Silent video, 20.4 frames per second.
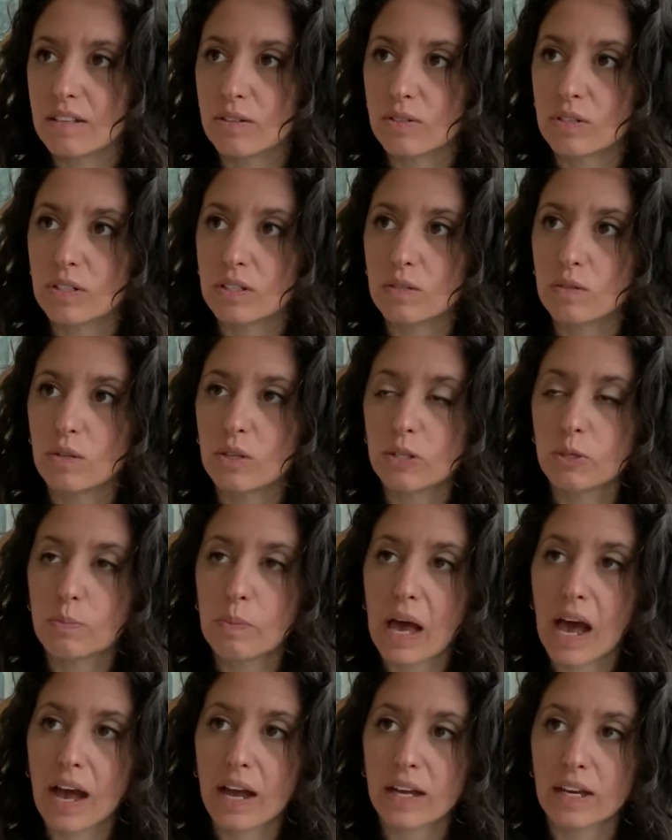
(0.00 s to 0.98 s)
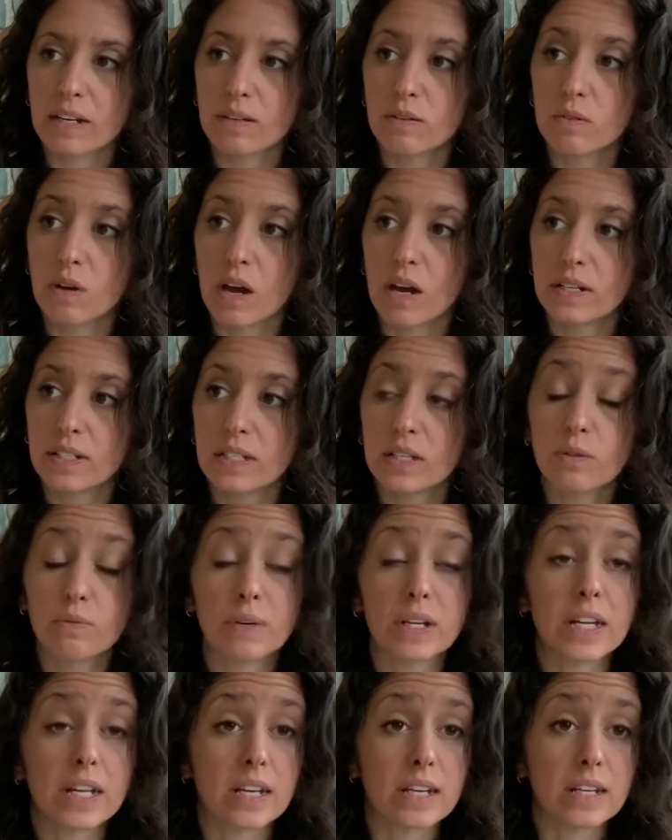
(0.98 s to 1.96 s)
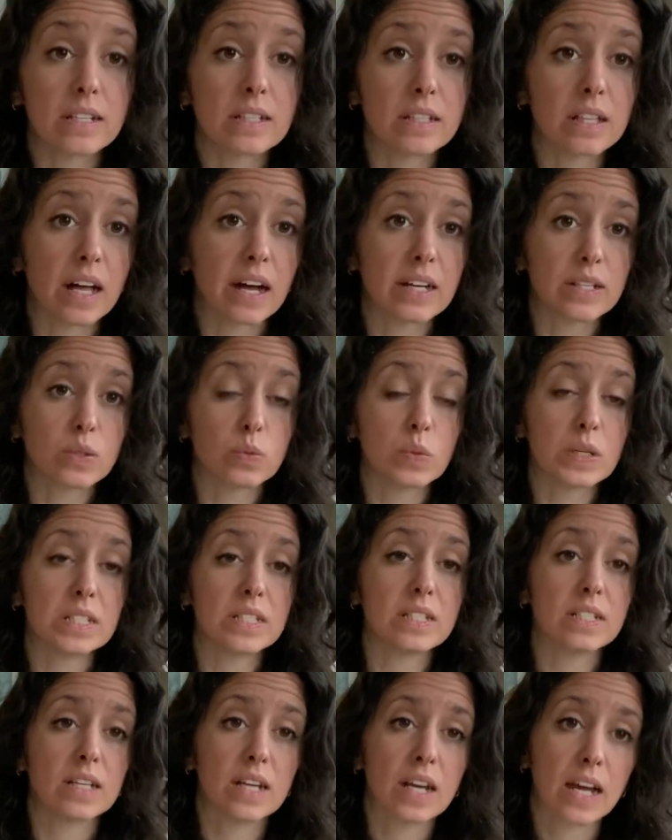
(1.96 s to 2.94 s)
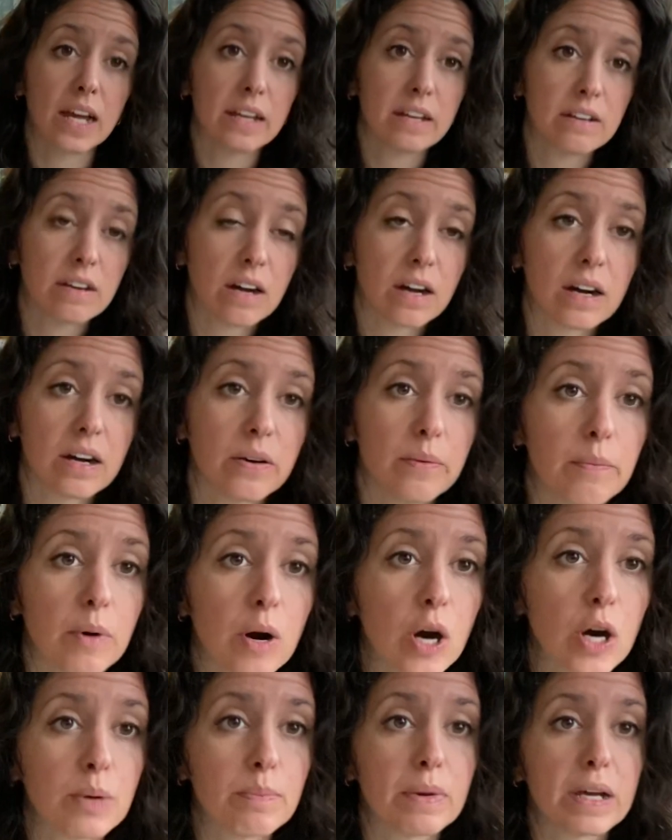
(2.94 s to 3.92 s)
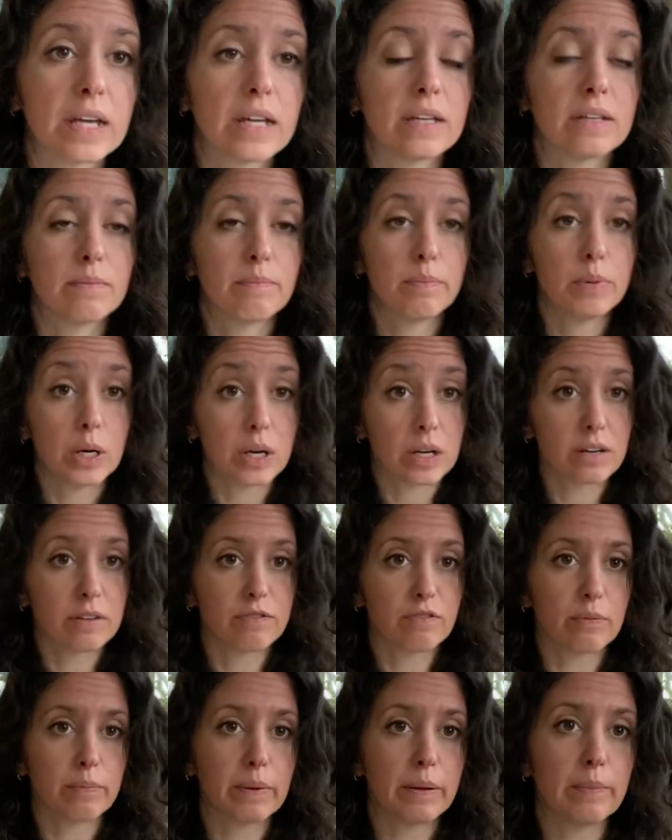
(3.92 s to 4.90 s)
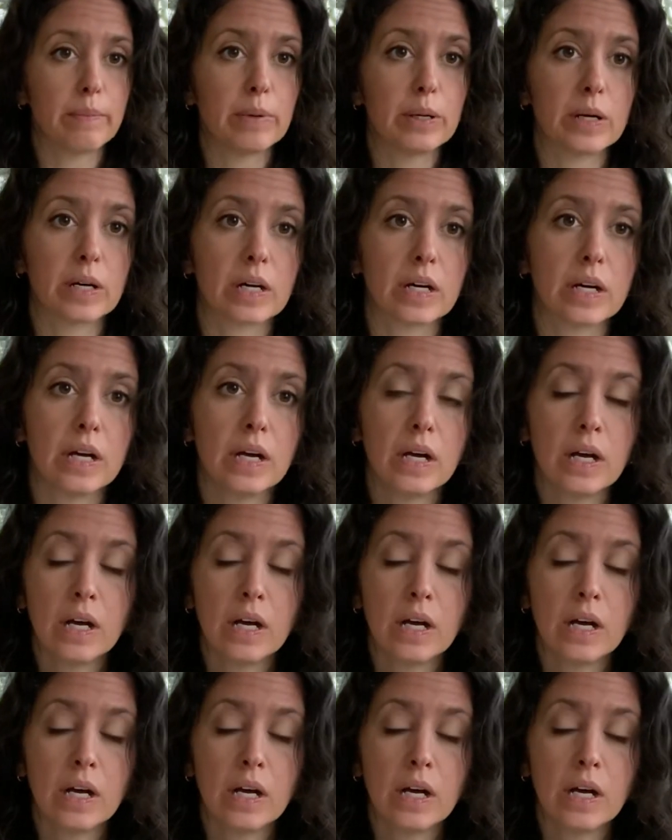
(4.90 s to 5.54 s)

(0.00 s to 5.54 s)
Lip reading: looked back and did a reading last Wednesday night on my book, from my book,